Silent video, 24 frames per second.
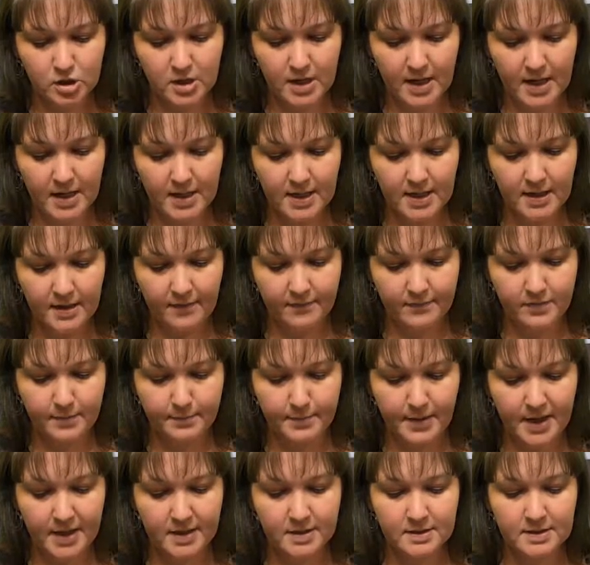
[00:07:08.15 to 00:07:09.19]
is I'll push
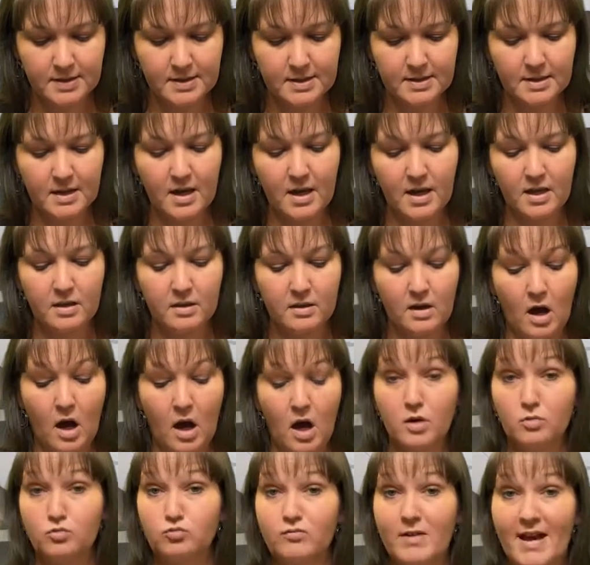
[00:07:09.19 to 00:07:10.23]
any of the
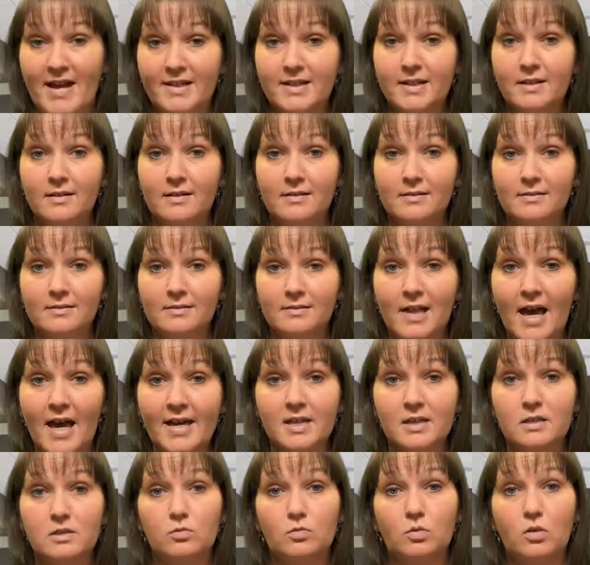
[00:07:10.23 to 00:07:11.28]
buttons and a
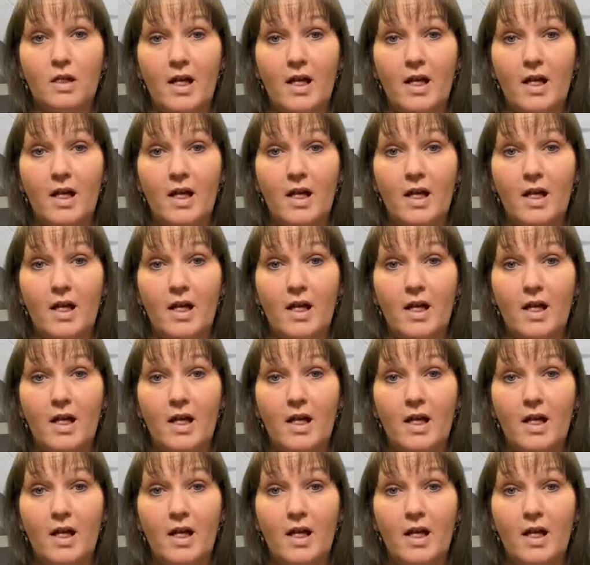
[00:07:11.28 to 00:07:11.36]
red